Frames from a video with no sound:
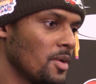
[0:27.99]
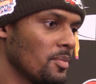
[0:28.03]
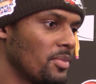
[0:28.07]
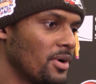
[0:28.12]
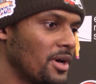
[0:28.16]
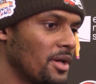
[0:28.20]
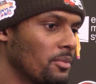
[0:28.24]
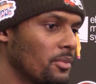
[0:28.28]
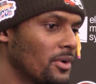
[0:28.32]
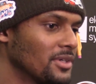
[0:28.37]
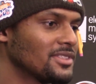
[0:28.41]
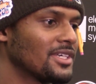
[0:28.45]

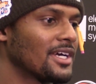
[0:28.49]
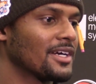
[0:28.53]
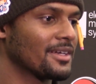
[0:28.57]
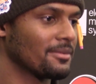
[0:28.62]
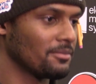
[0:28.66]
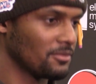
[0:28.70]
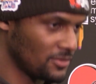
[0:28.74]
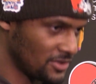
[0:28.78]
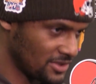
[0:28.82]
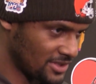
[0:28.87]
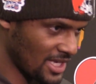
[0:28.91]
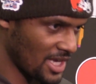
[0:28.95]
but once I
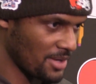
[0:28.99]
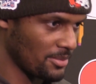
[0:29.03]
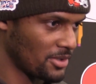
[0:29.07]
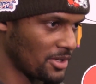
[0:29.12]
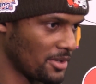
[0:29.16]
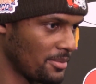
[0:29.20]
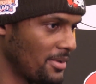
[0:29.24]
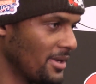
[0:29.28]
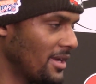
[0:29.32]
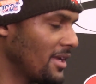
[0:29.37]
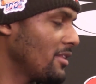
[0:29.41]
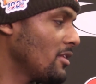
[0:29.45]
was able
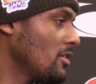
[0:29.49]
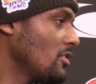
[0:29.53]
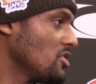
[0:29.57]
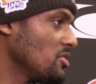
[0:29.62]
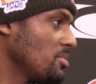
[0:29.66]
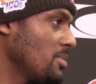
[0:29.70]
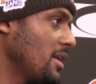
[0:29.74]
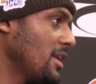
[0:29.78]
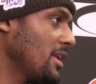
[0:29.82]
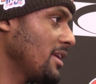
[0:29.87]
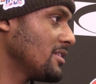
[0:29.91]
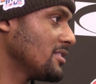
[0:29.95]
to be in
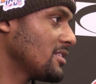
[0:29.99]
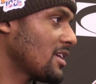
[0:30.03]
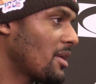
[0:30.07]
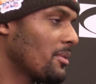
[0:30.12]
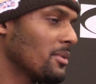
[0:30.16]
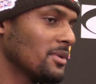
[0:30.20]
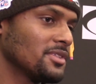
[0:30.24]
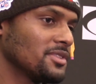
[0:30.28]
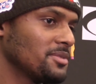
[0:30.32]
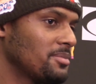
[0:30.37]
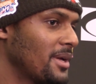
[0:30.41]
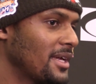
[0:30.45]
those meetings, I
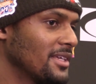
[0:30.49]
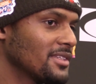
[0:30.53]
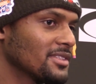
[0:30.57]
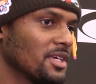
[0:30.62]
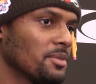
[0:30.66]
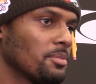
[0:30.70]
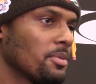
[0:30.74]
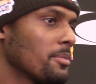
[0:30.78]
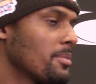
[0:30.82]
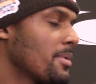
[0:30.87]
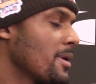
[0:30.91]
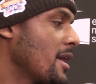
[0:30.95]
was
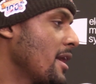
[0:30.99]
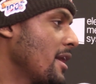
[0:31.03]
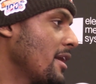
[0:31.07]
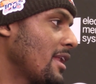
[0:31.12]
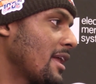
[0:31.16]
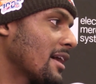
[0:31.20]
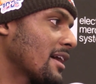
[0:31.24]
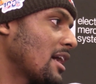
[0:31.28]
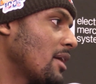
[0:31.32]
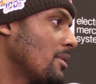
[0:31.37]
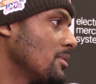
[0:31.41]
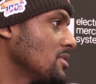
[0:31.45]
basically preparing
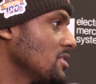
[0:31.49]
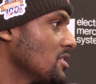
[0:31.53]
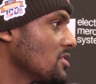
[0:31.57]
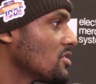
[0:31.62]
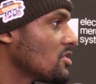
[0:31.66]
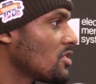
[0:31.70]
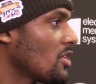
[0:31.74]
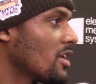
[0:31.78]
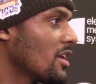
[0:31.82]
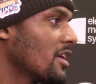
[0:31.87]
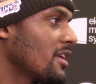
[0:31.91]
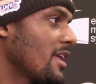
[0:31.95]
like I was a
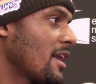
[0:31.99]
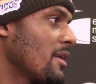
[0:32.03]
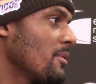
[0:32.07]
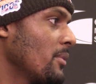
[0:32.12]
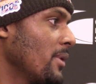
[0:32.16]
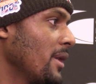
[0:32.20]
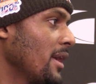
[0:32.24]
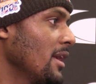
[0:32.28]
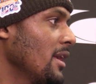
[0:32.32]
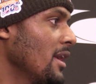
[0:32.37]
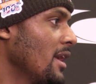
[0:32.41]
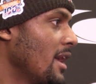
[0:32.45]
starter that
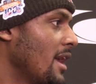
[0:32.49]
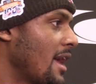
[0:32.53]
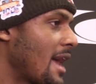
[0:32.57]
week,